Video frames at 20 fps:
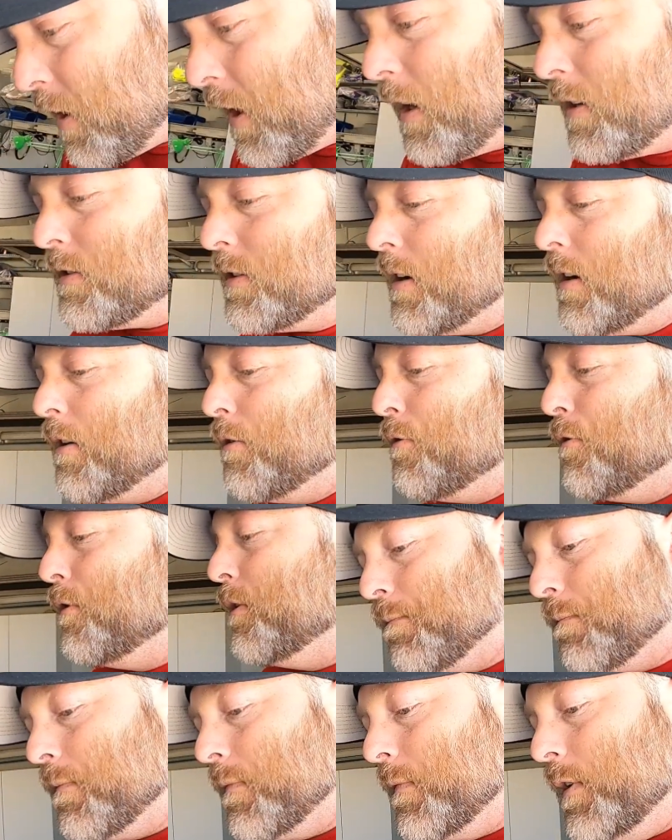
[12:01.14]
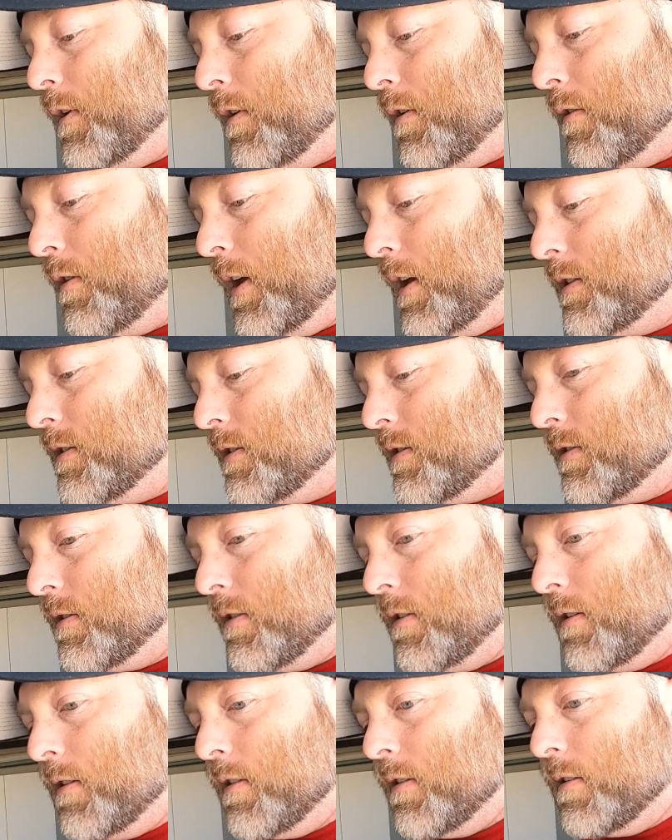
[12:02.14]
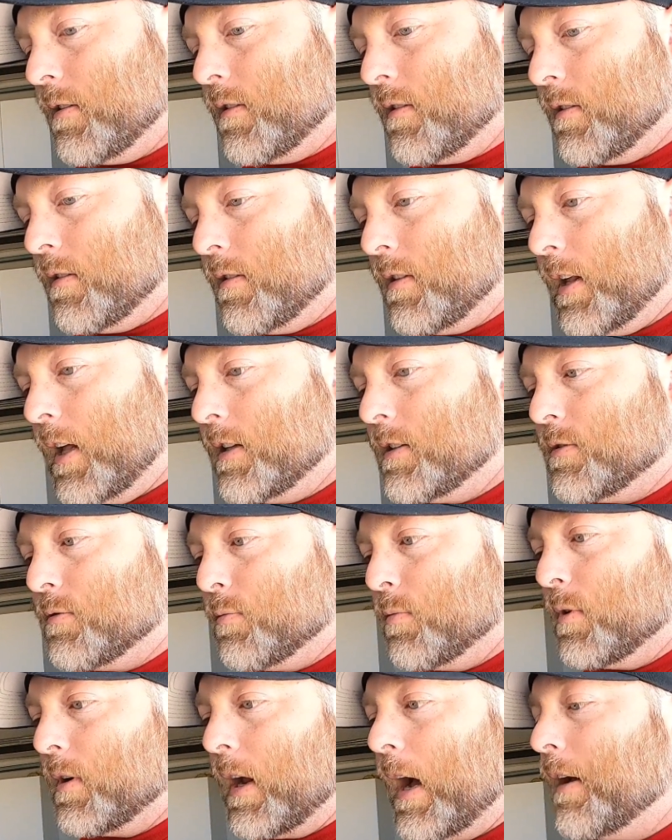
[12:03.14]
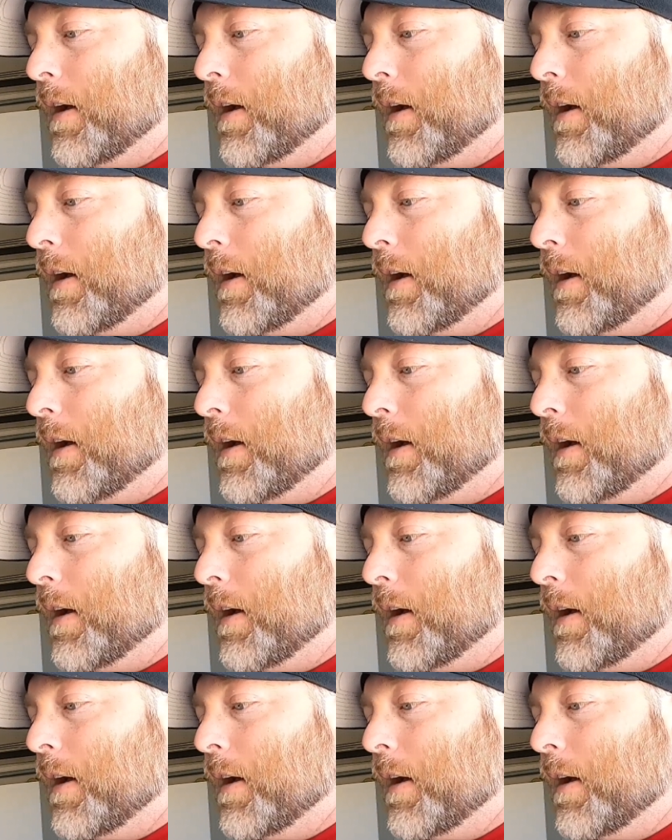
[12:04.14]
you guys off. You know, that's what